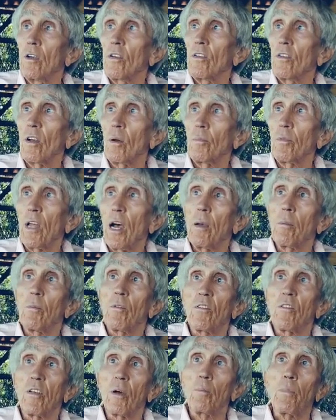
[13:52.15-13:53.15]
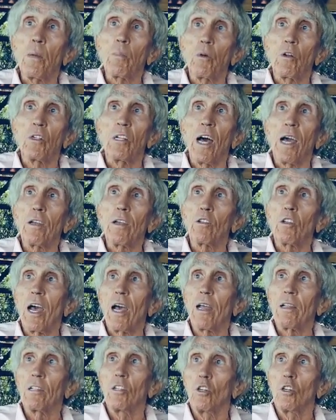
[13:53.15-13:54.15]
Sometimes some people like to
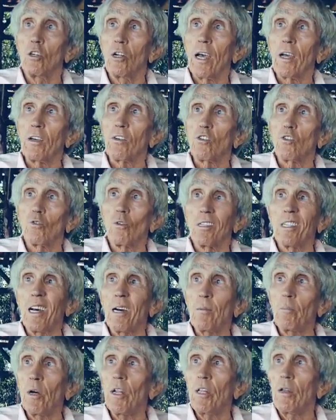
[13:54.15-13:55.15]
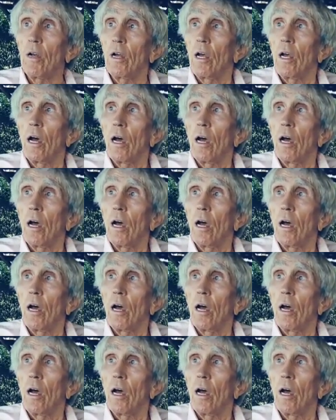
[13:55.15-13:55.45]
add a little extra lemon.